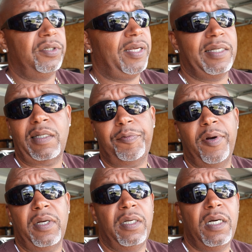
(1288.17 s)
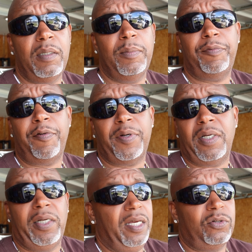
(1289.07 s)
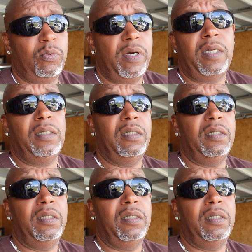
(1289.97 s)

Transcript: in case I fuck it up, guess what?